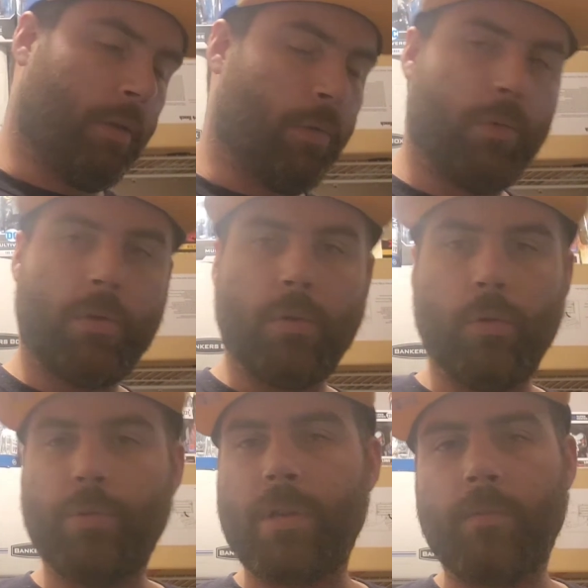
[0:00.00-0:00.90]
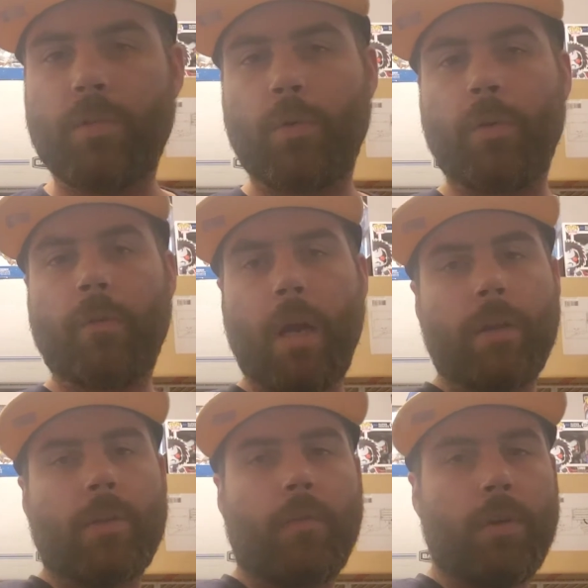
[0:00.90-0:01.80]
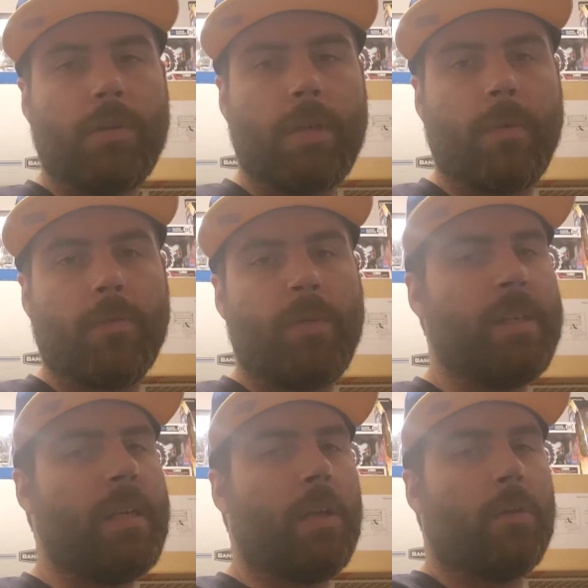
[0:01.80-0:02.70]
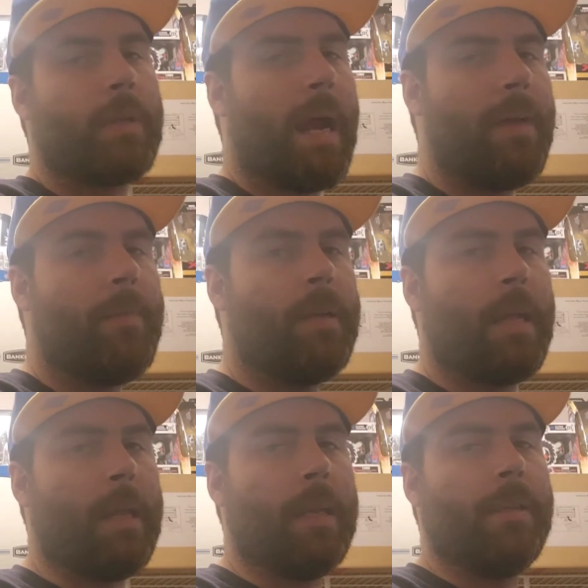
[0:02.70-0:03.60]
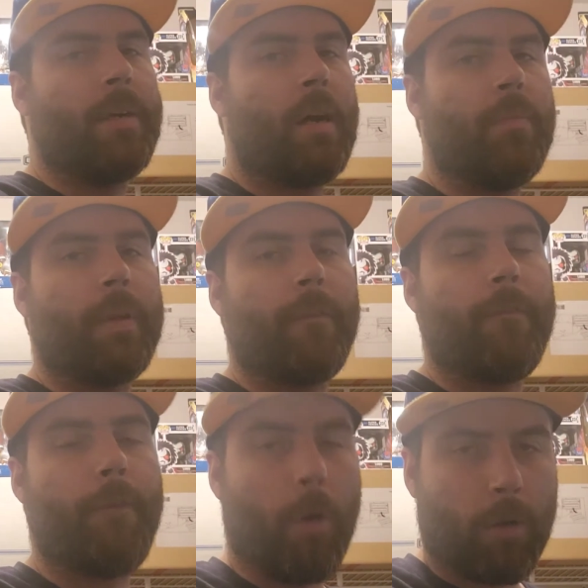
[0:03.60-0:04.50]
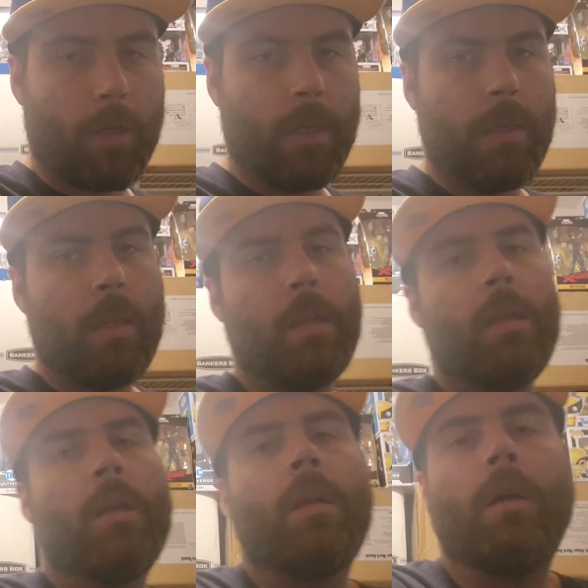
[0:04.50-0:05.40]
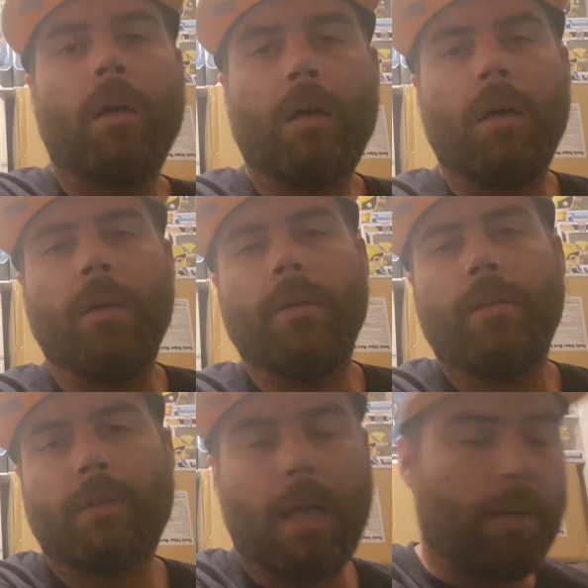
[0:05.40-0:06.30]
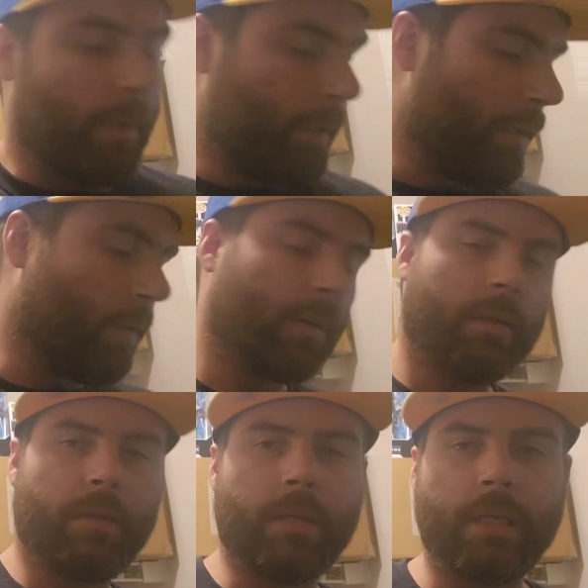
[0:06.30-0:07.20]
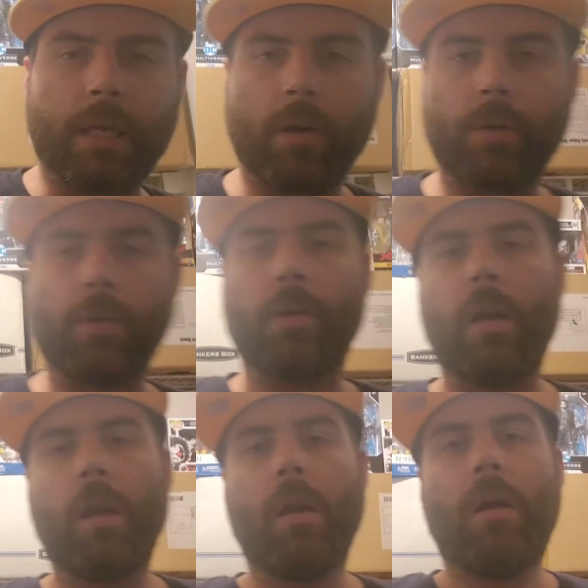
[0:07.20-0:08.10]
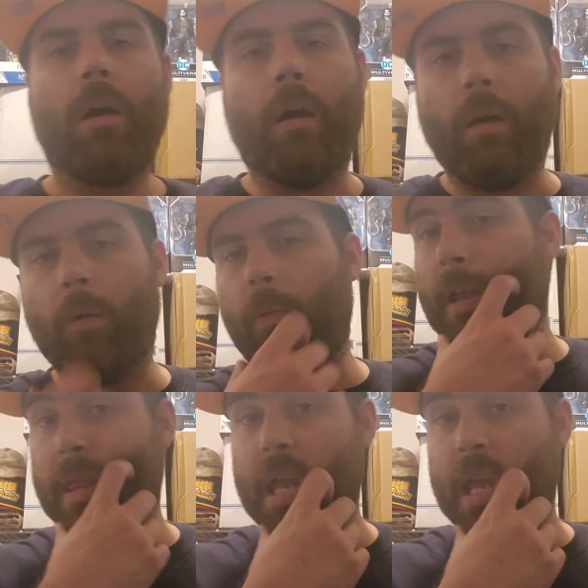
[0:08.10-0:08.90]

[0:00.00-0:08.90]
Due to some sort of controversy between Neil Gaiman and Todd McFarlane, Neil Gaiman took the character with